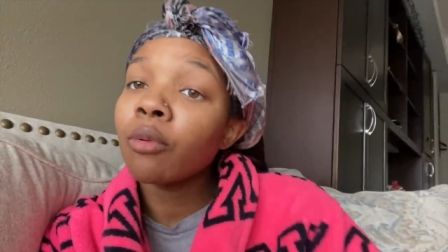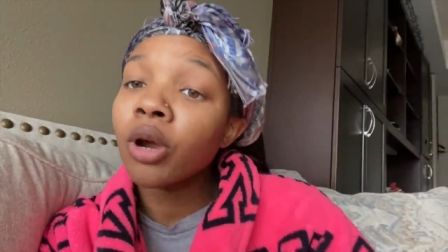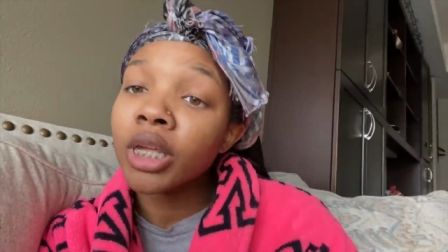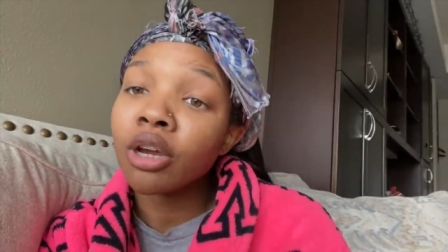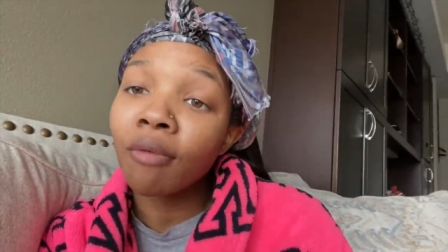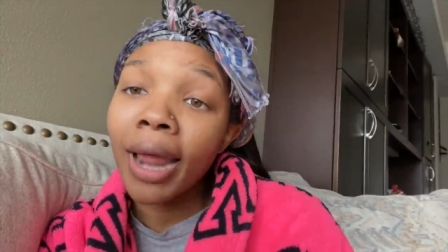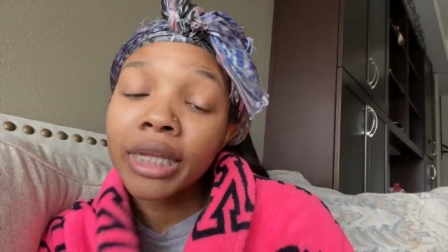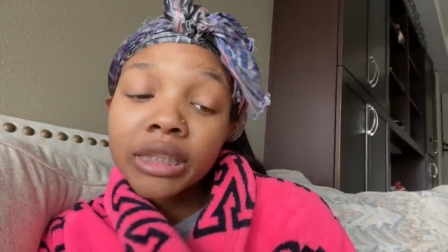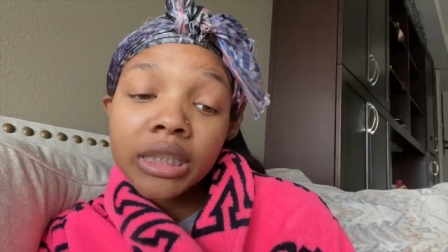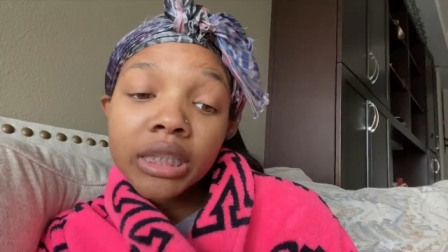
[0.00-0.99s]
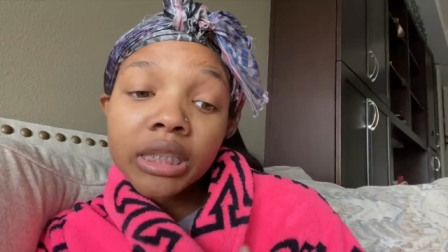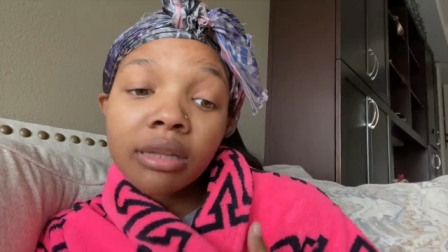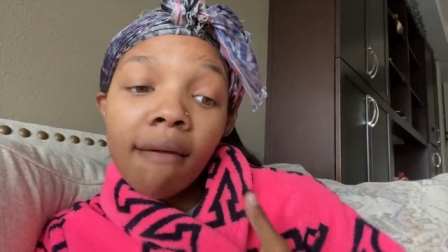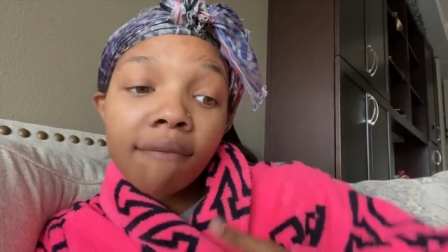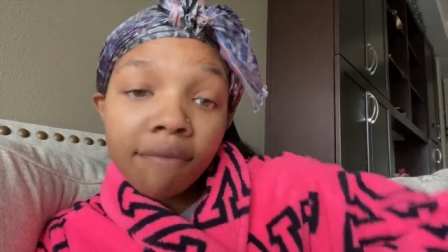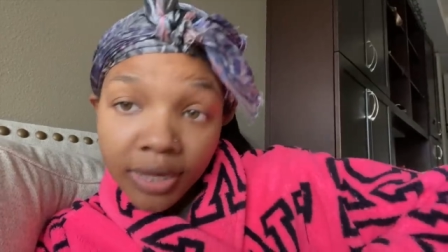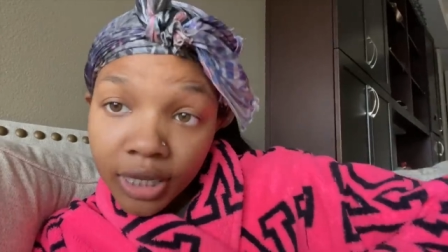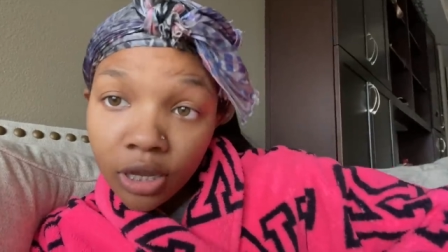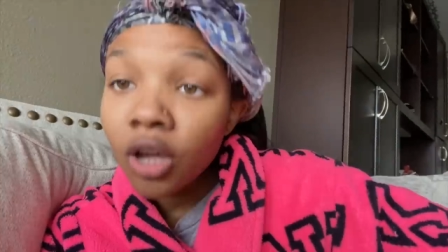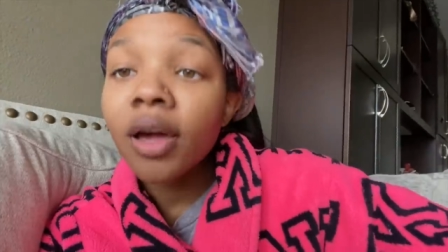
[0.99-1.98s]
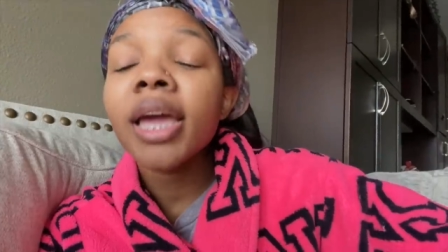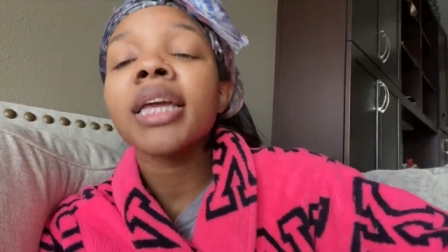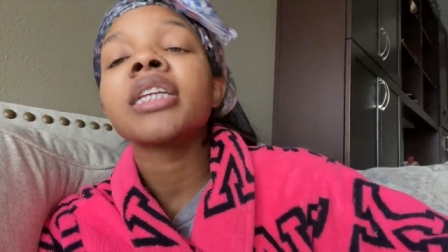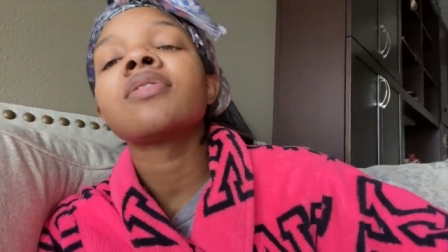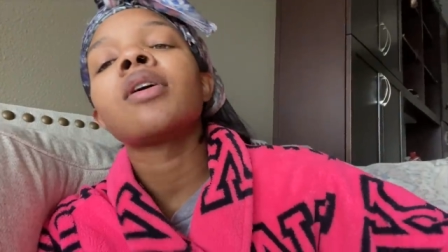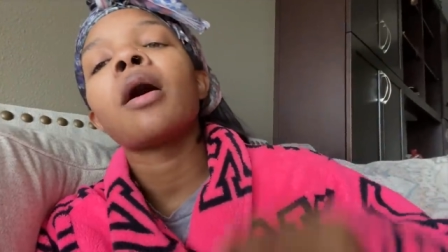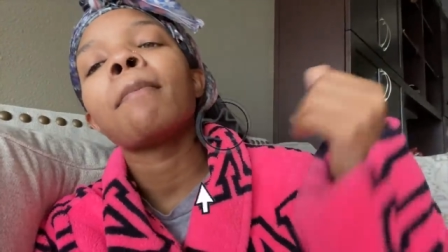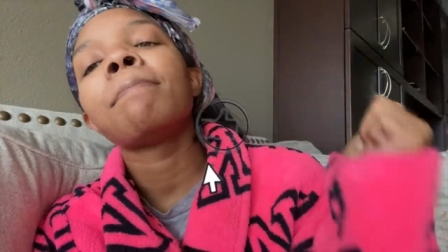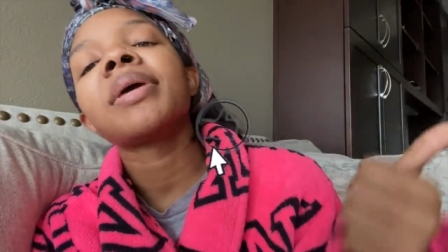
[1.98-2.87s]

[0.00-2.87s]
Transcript: We're gonna get right into this video go ahead and give this video a